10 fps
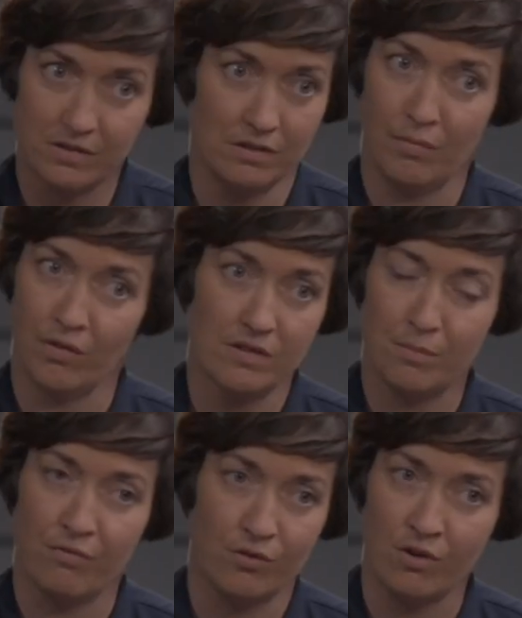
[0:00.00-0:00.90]
and months
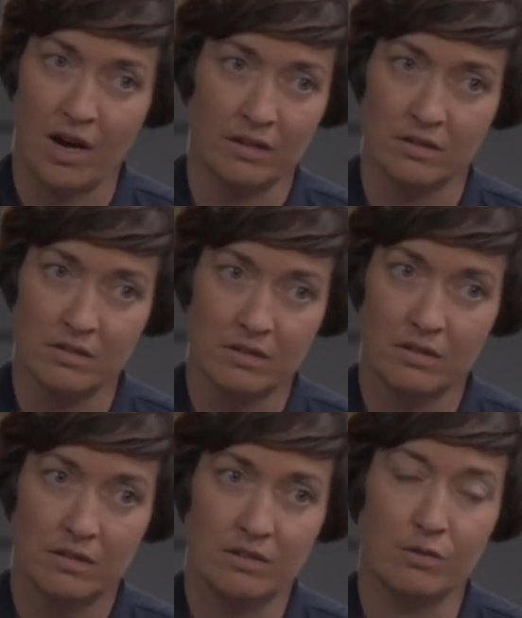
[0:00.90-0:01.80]
beforehand
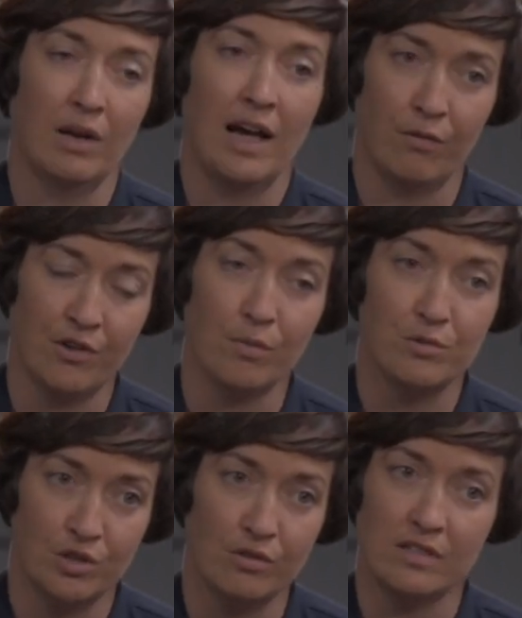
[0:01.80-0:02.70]
to allow the
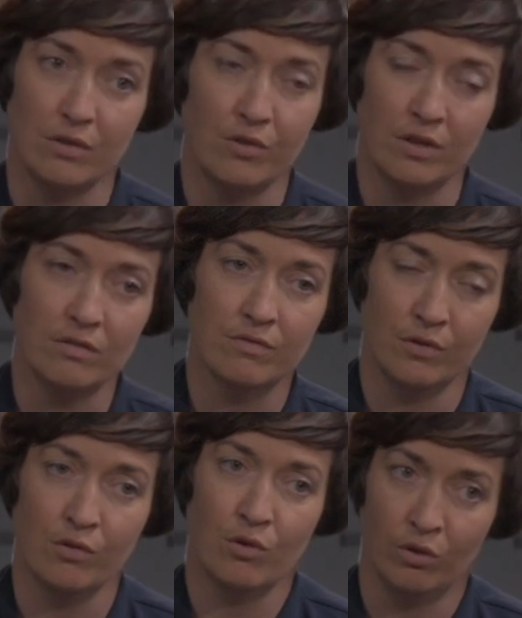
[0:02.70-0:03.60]
opportunity
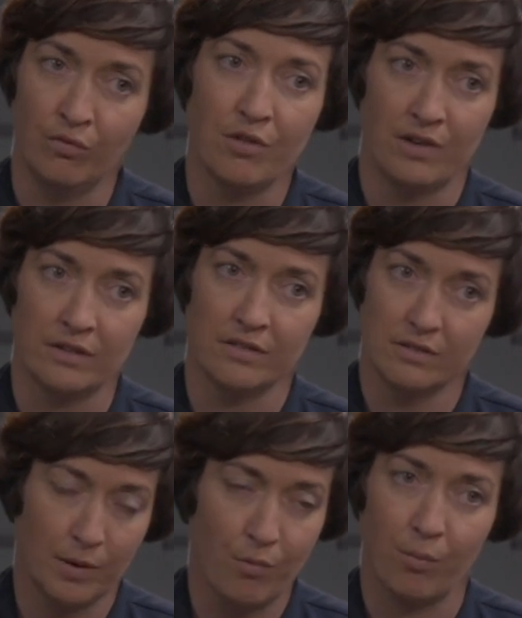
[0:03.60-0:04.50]
for all of the factors to
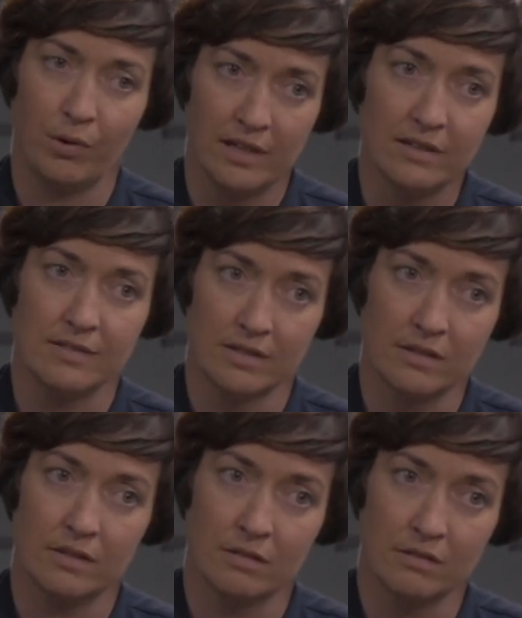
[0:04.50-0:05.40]
be properly considered.